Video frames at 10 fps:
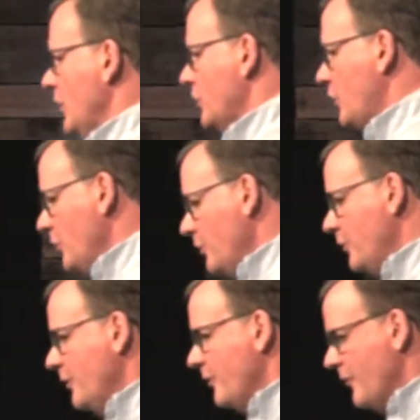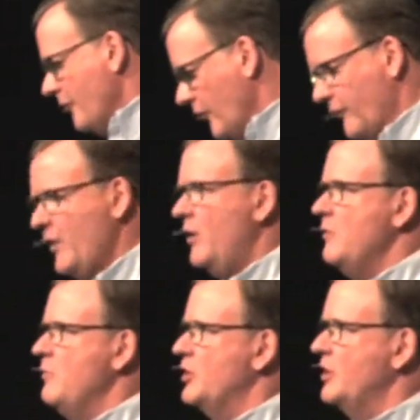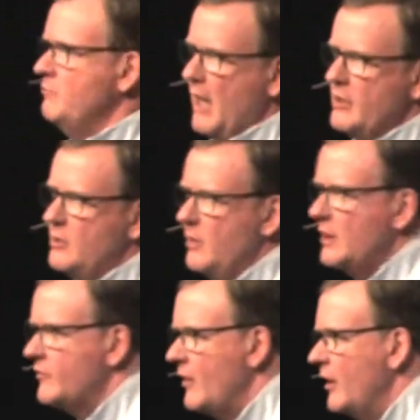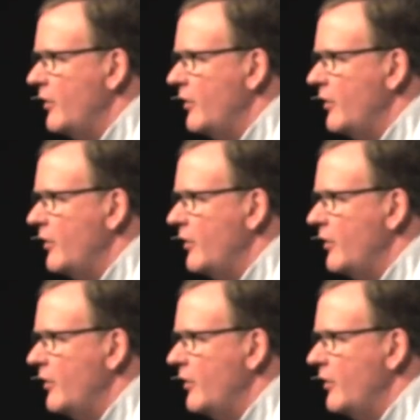to fulfill the mission by doing this very